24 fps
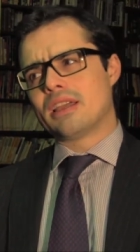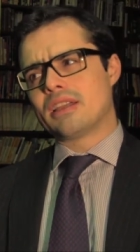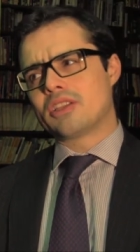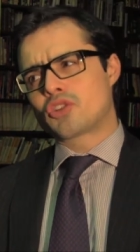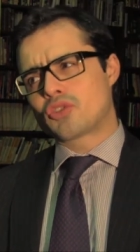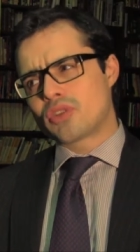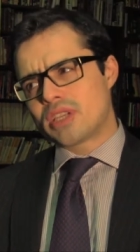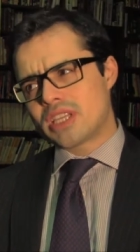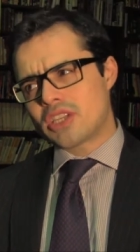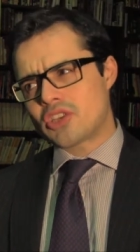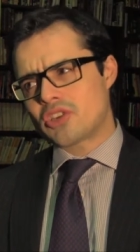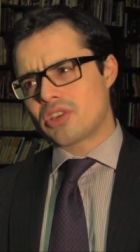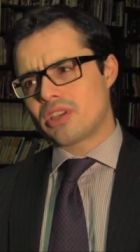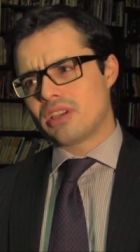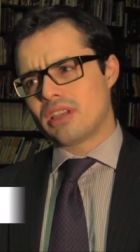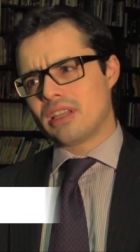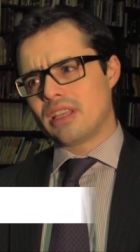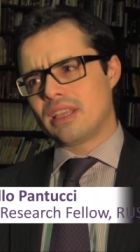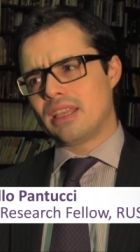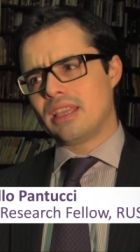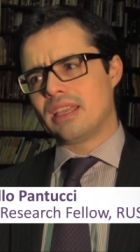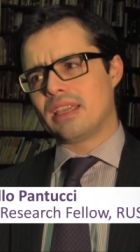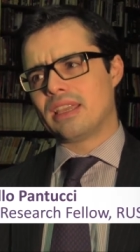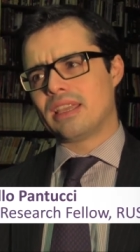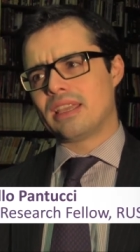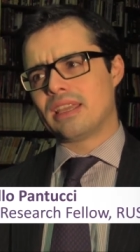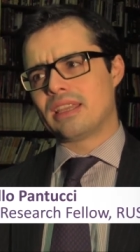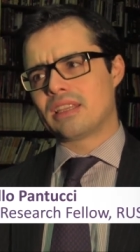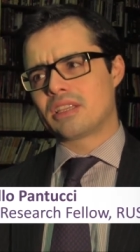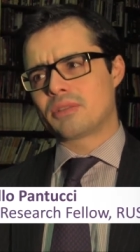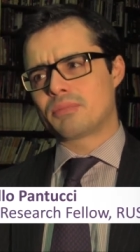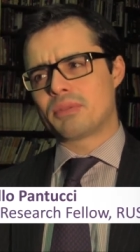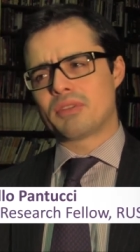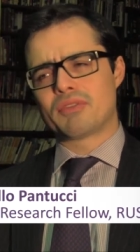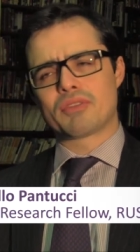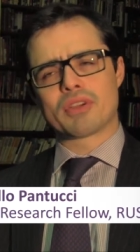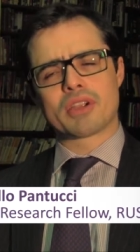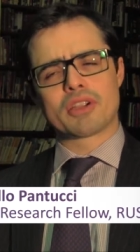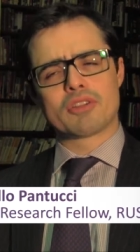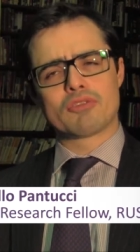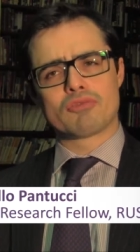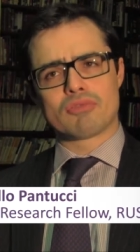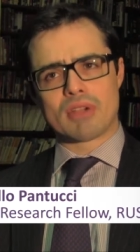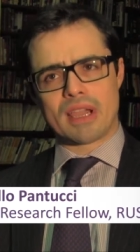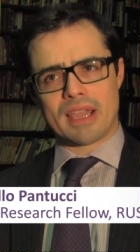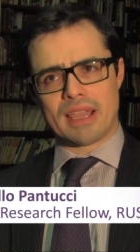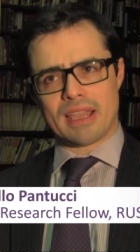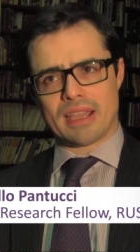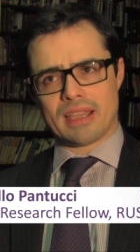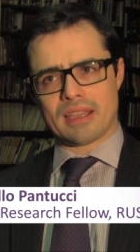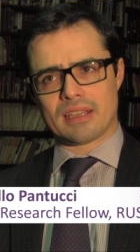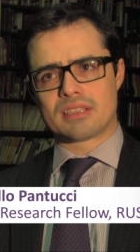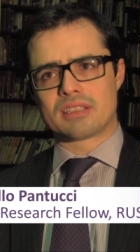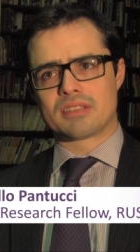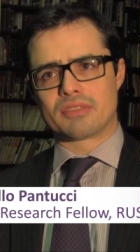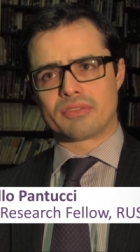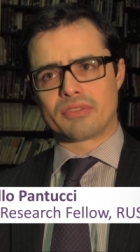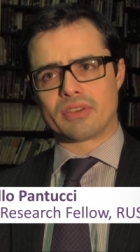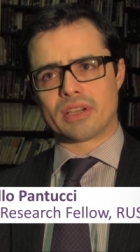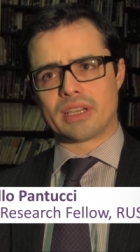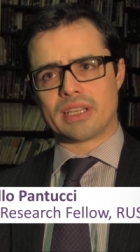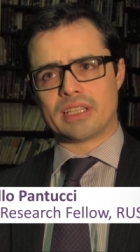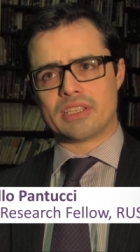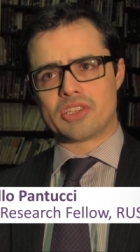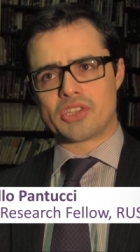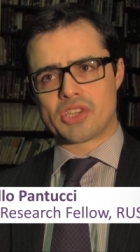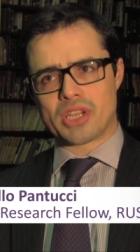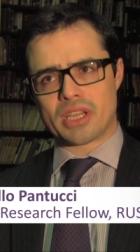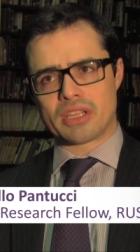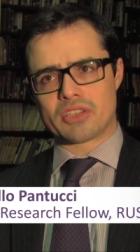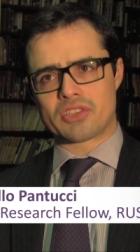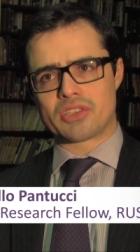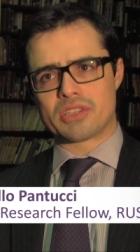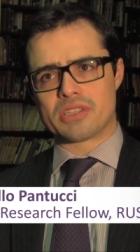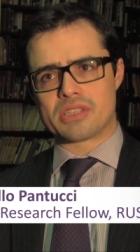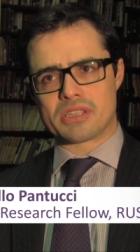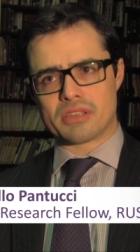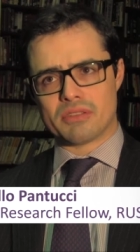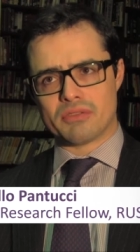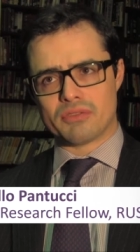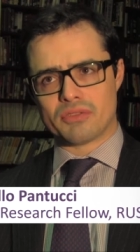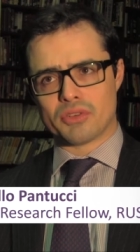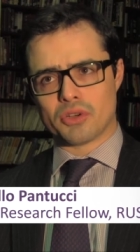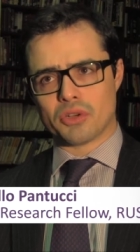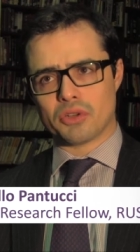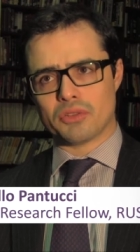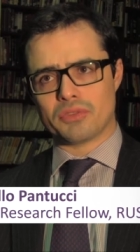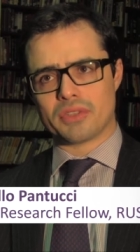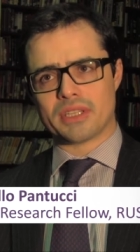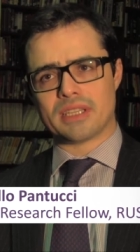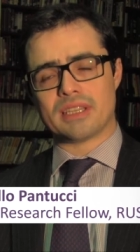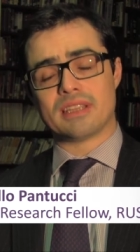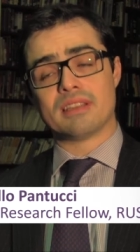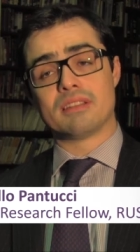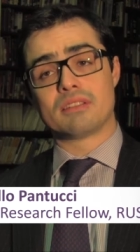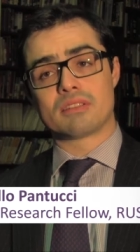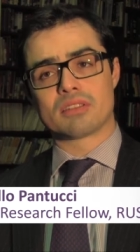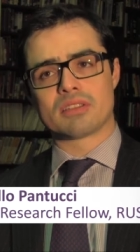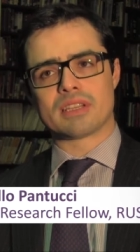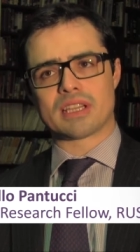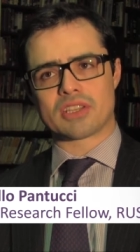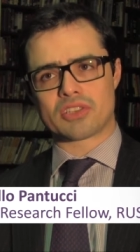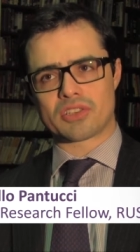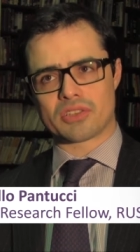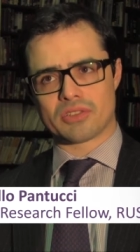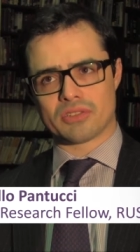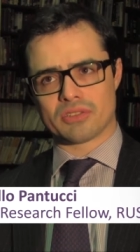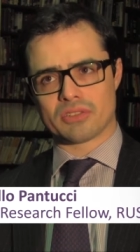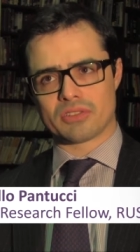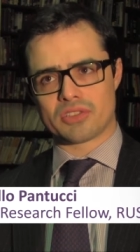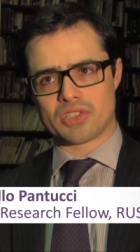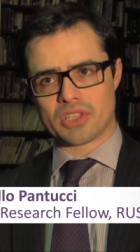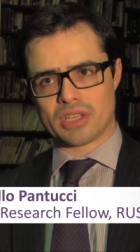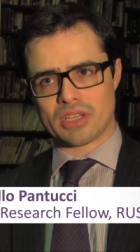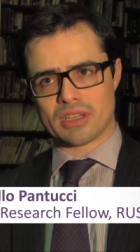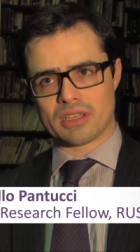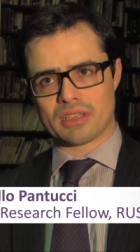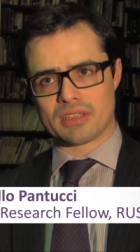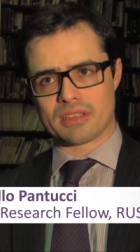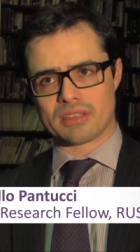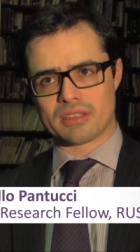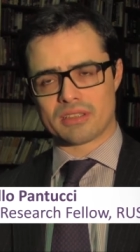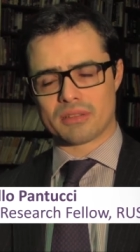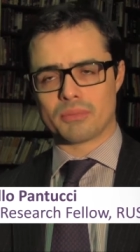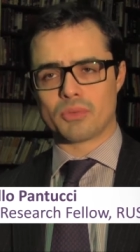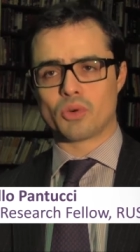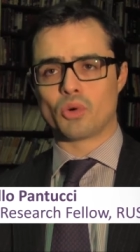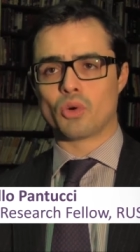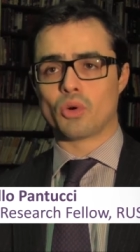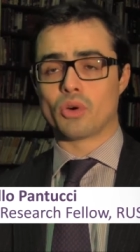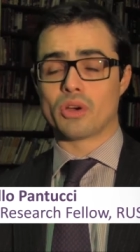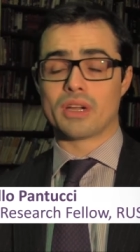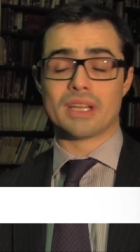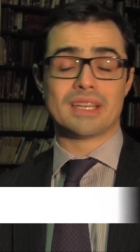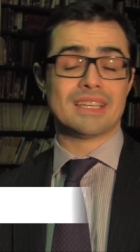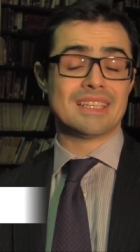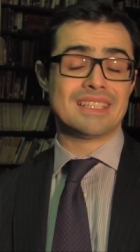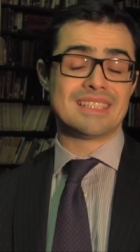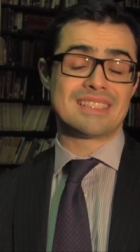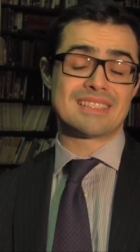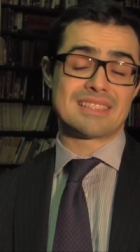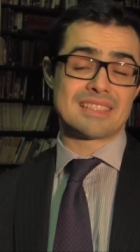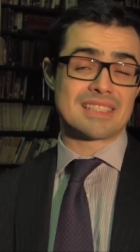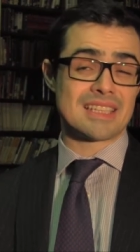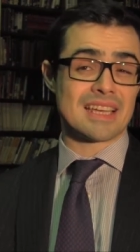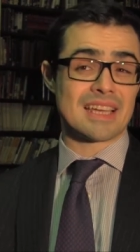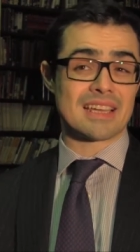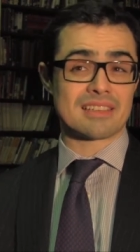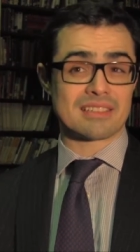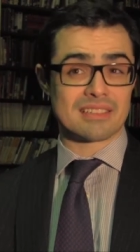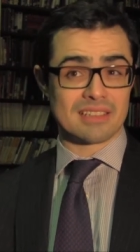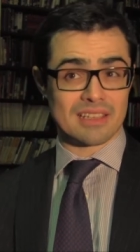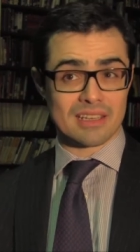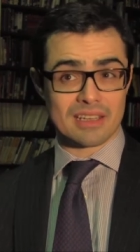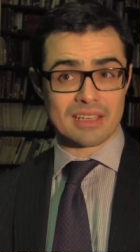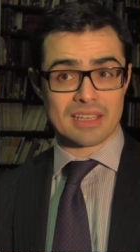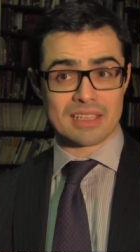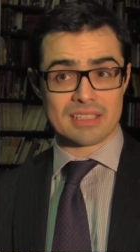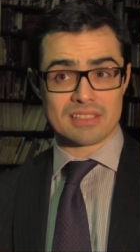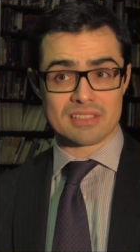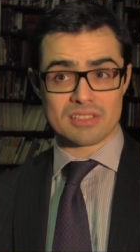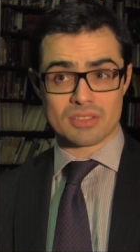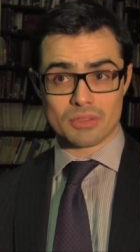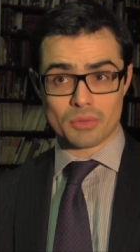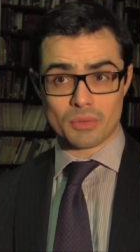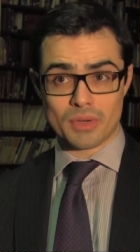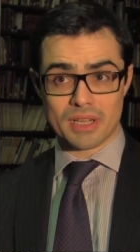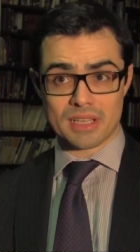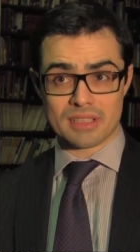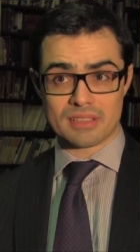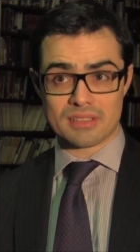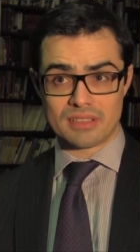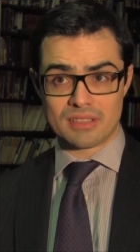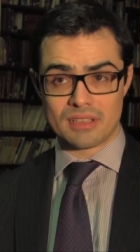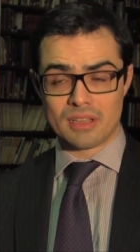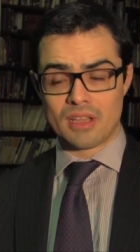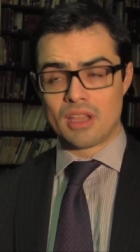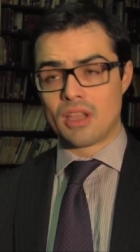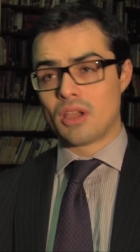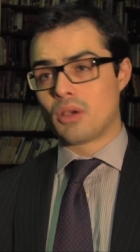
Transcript: Traditionally, it has been very rare to find Chechens involved in international jihadism or at least attacks against the West.